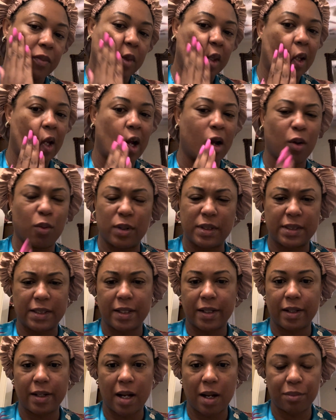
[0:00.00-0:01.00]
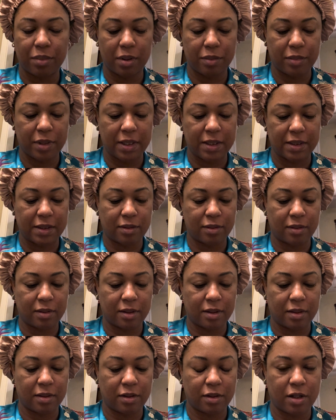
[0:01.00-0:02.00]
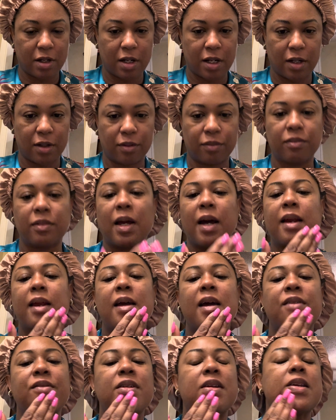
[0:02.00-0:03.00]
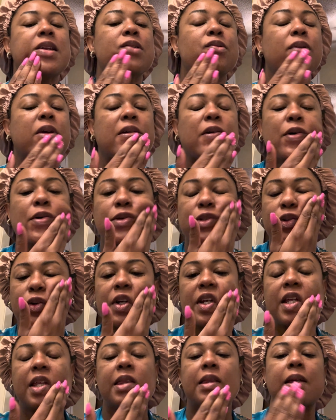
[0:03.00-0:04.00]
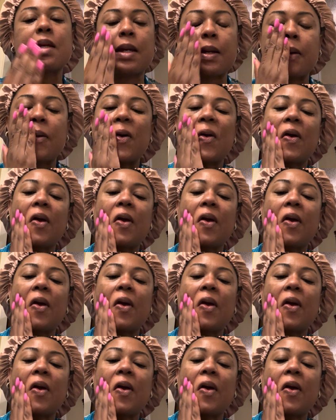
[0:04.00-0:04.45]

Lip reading: I always get compliments on, not having any wrinkles or anything.